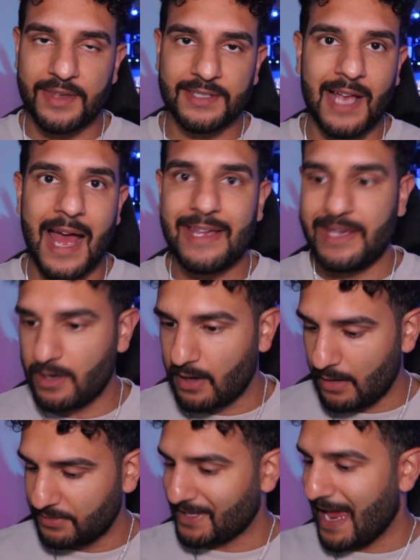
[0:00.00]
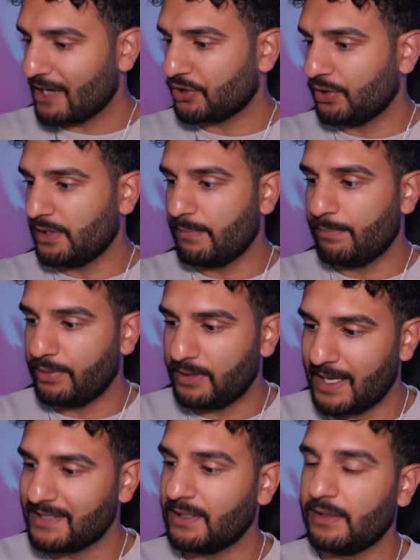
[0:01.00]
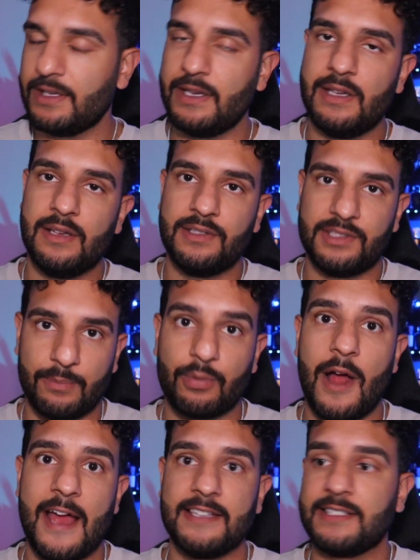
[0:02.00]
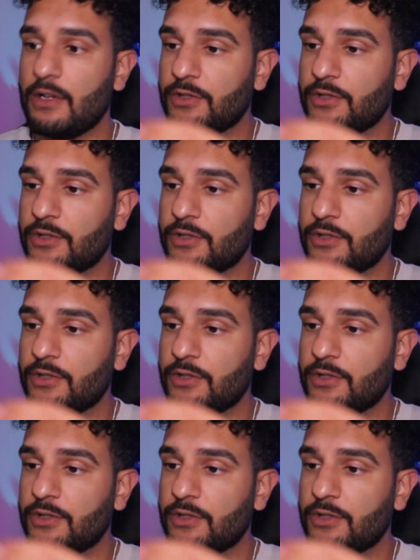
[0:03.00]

this guy here, I was actually pleasantly surprised.